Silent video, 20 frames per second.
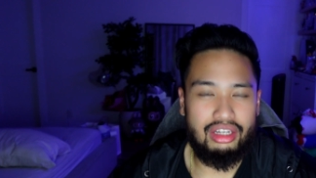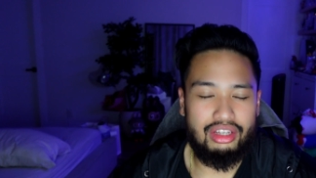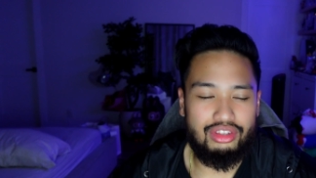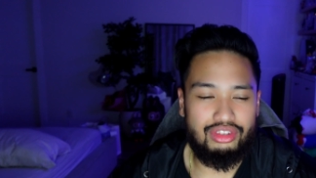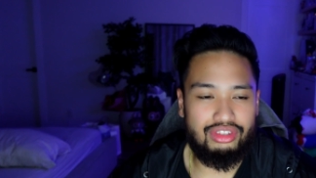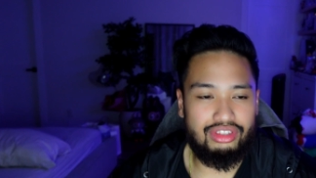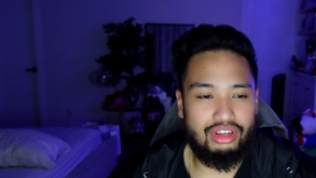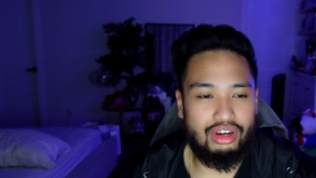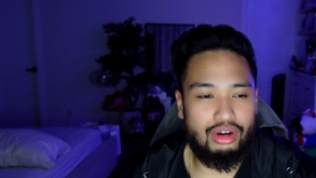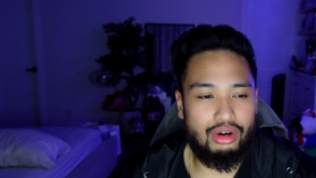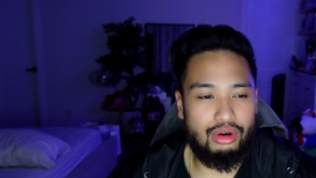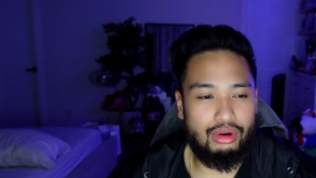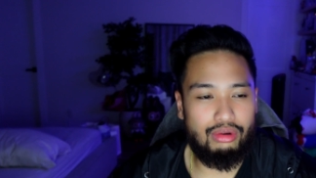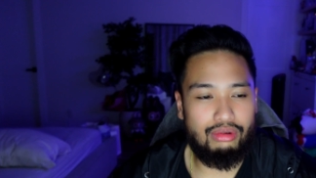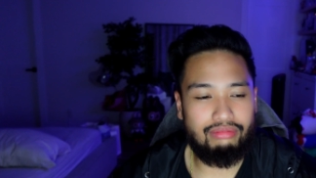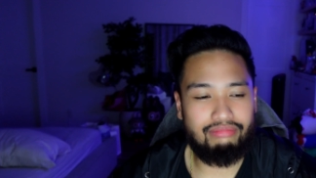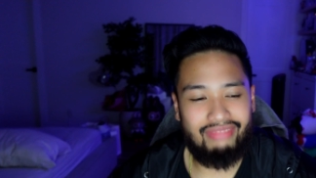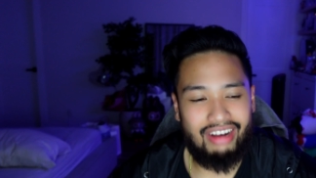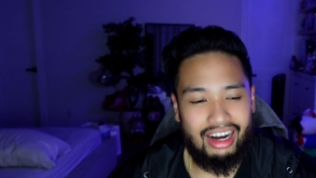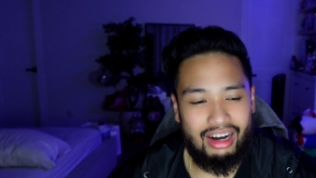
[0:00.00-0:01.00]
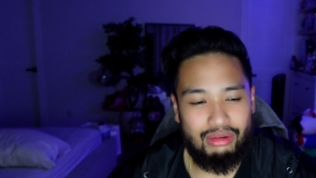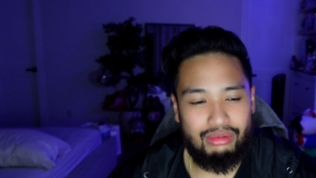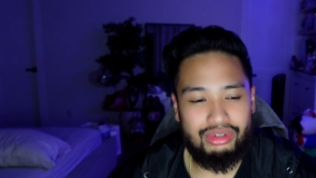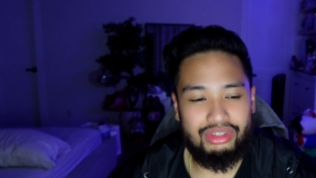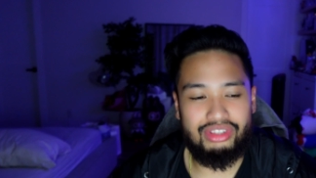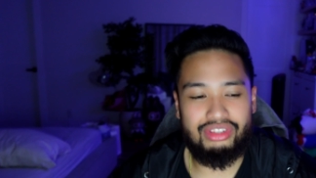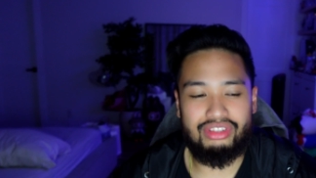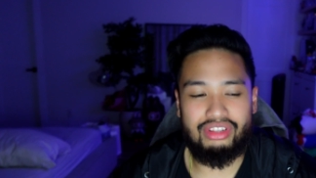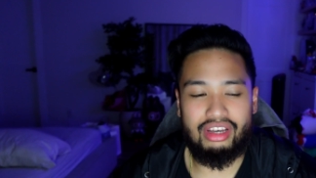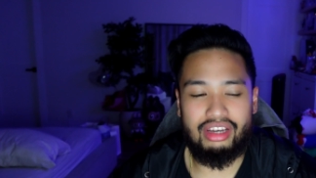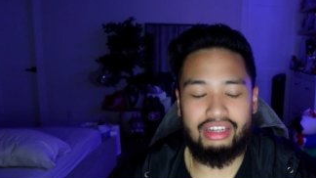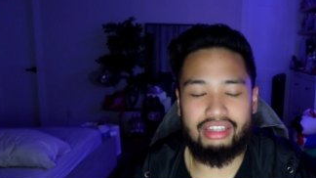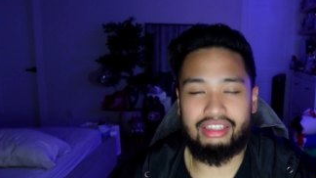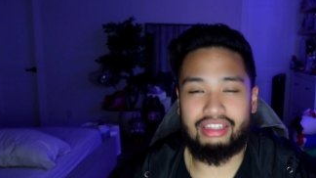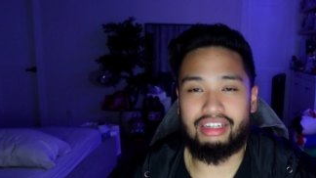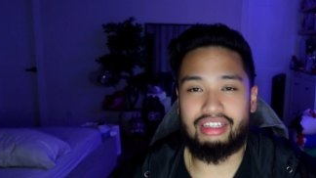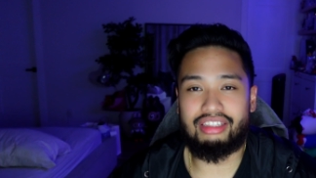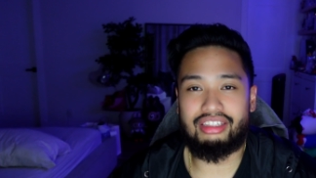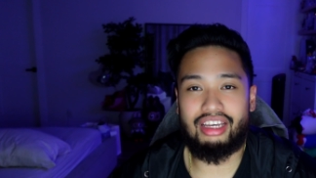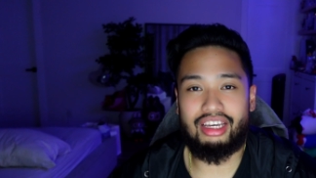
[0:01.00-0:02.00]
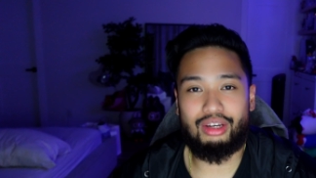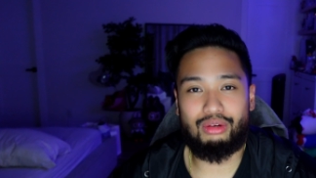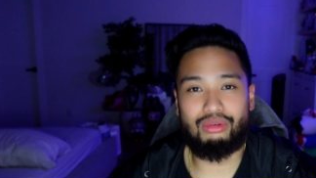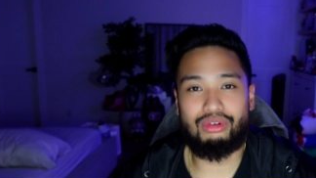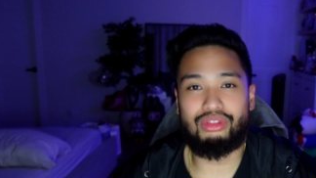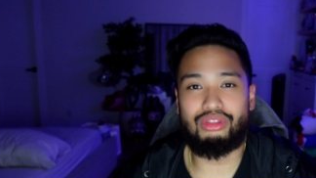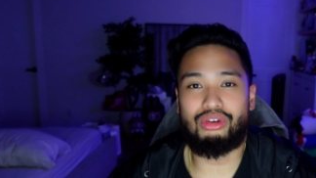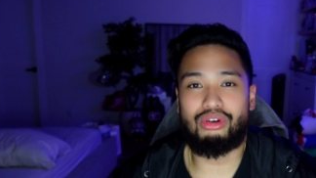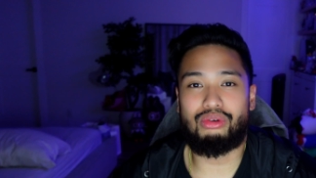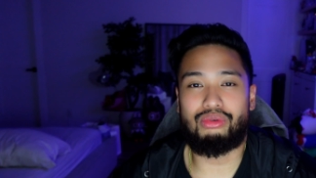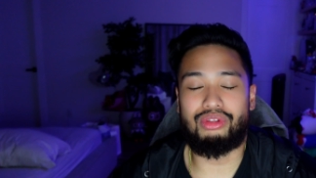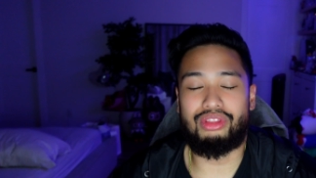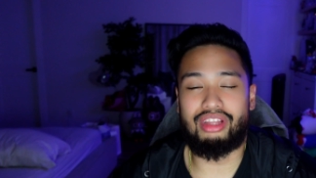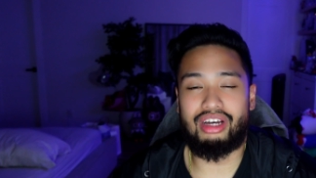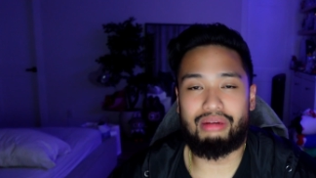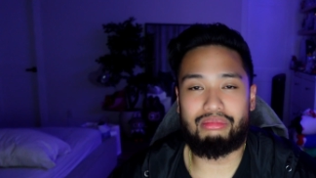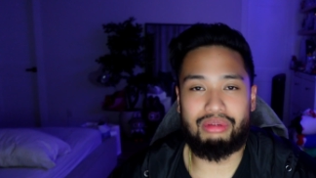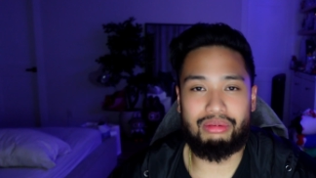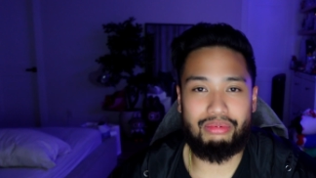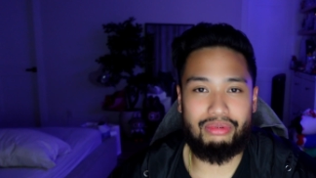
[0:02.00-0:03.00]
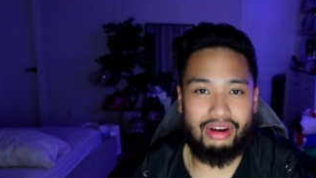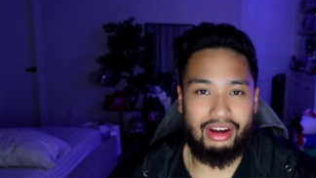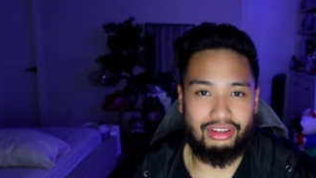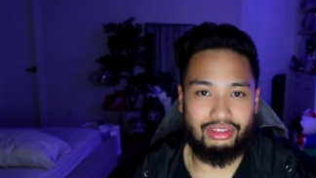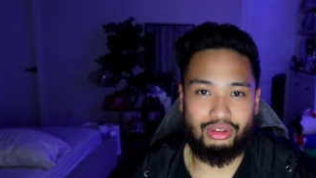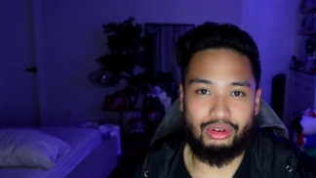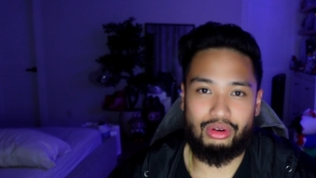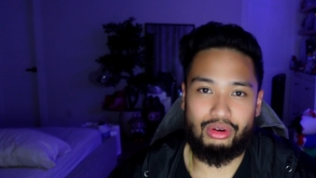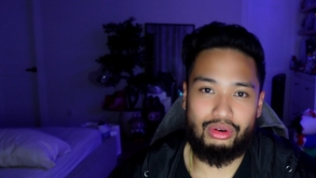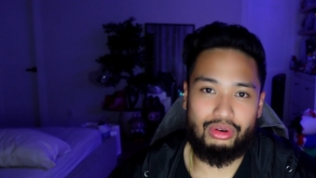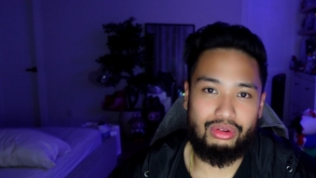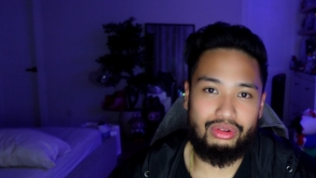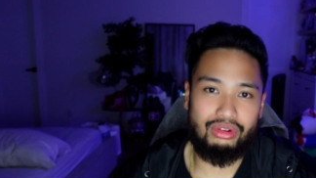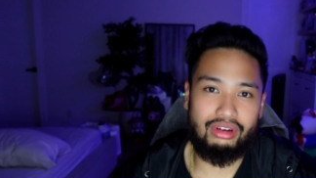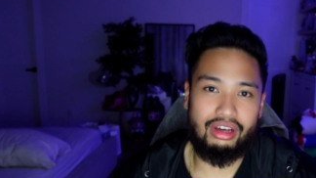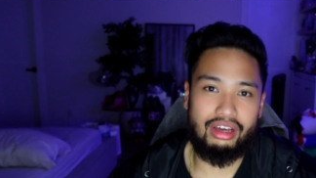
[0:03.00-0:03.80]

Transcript: So I would say that Taekwondo would not be practical,